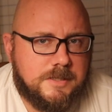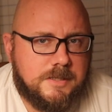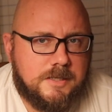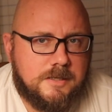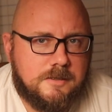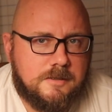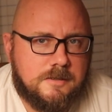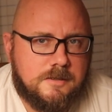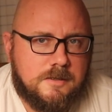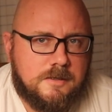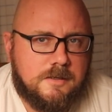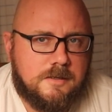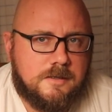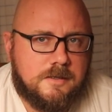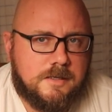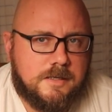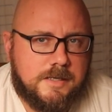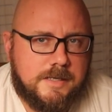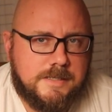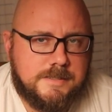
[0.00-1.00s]
in there.
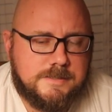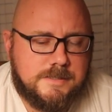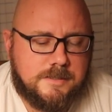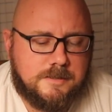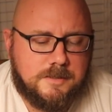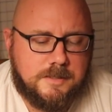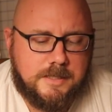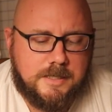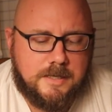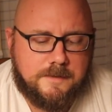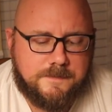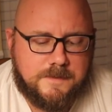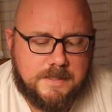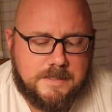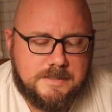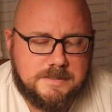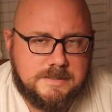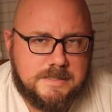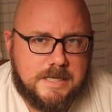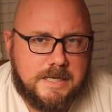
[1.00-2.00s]
Easy to clean out the
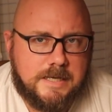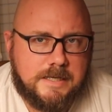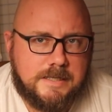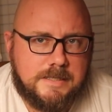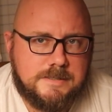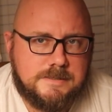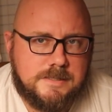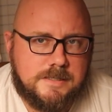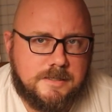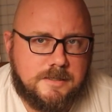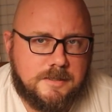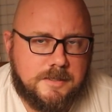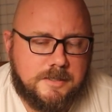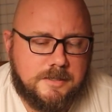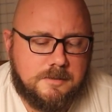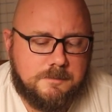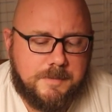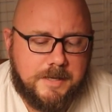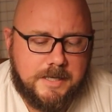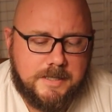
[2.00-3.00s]
inside, easy to
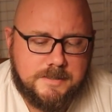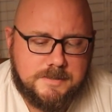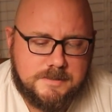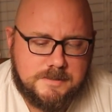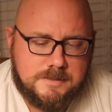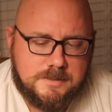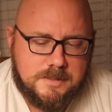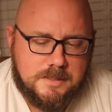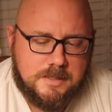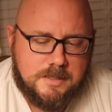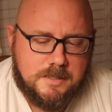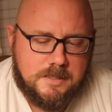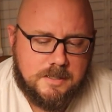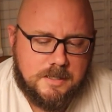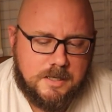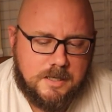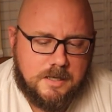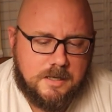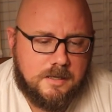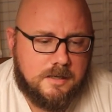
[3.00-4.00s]
clean the base.
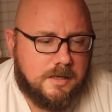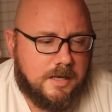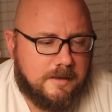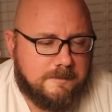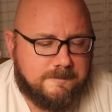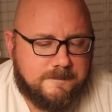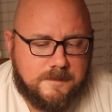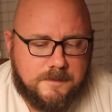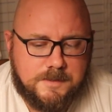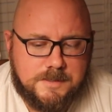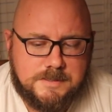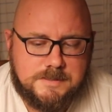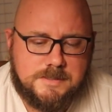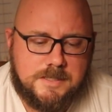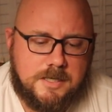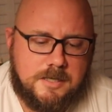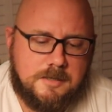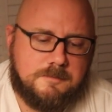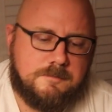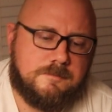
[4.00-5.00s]
I fill
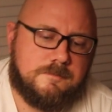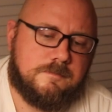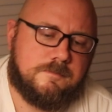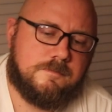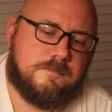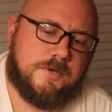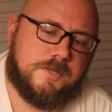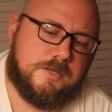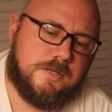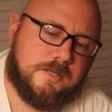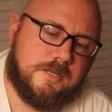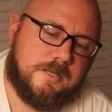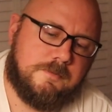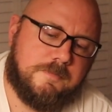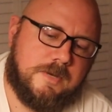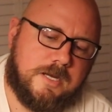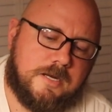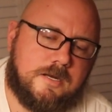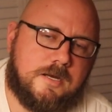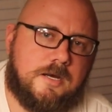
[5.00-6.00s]
this up, put the
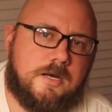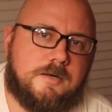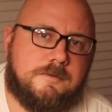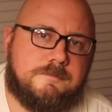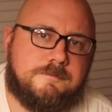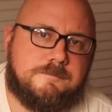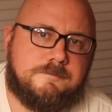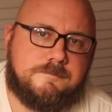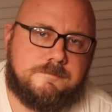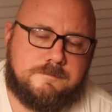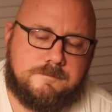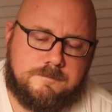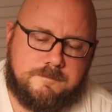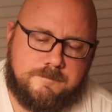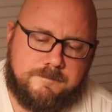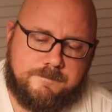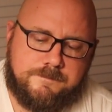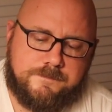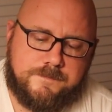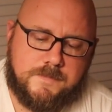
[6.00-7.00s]
lid back on,
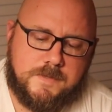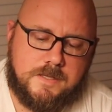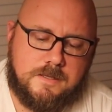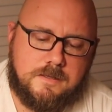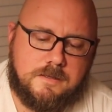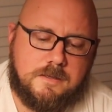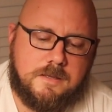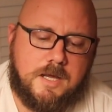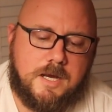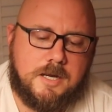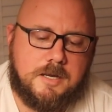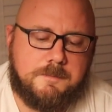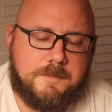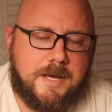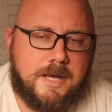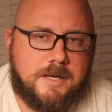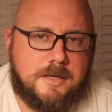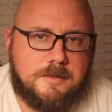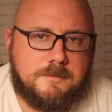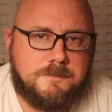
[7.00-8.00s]
lock it
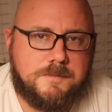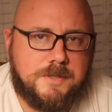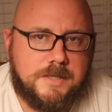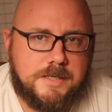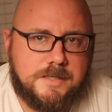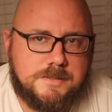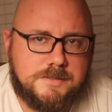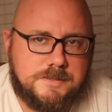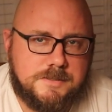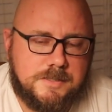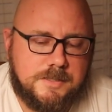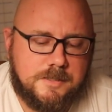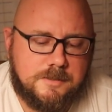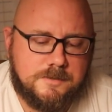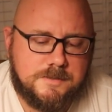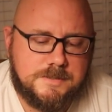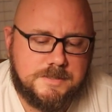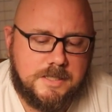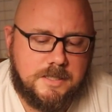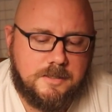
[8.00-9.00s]
back in place. You can
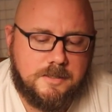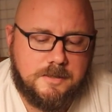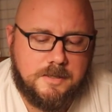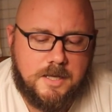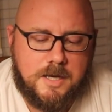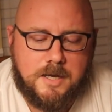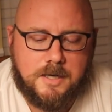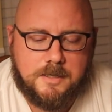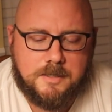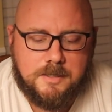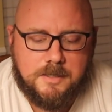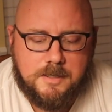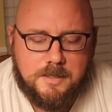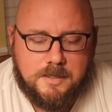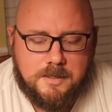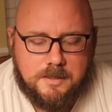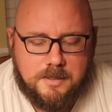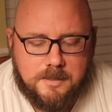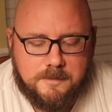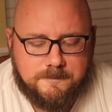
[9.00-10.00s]
hear the solid lock
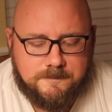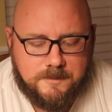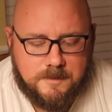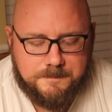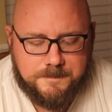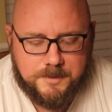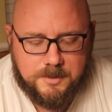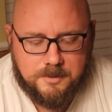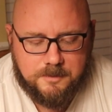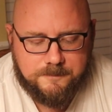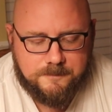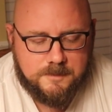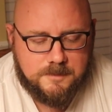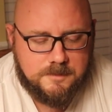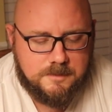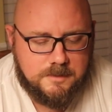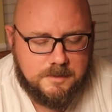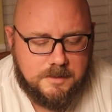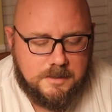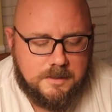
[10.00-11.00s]
and flip it
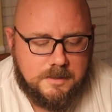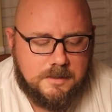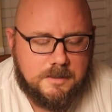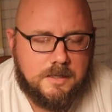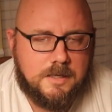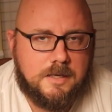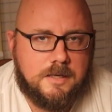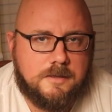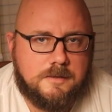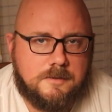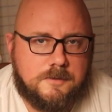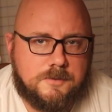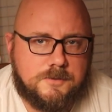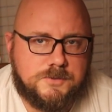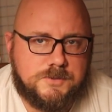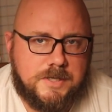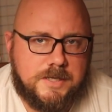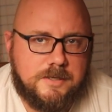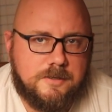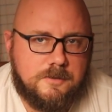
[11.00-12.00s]
over. The
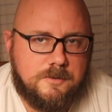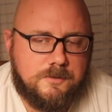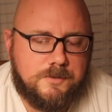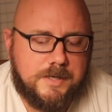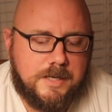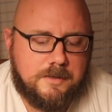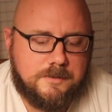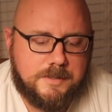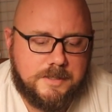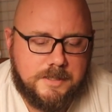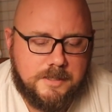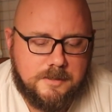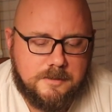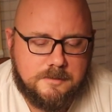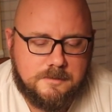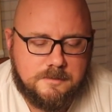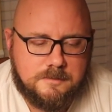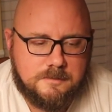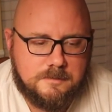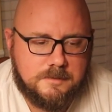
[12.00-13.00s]
little drain hole down
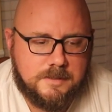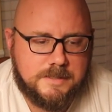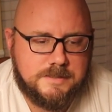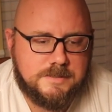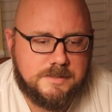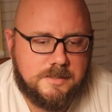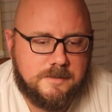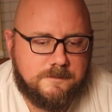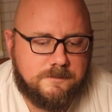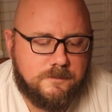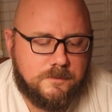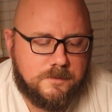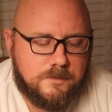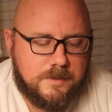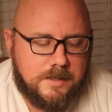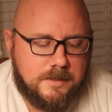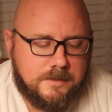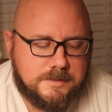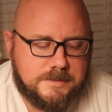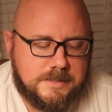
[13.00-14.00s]
here lets enough
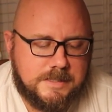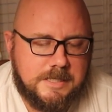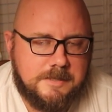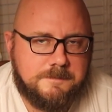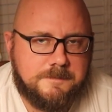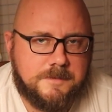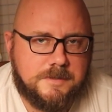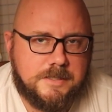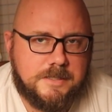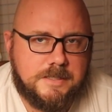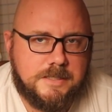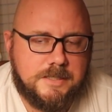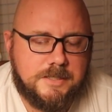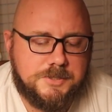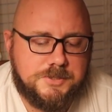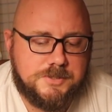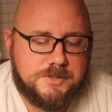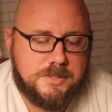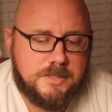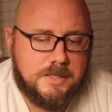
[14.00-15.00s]
water out to keep in the
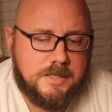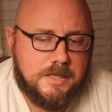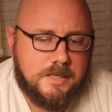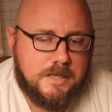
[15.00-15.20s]
dish.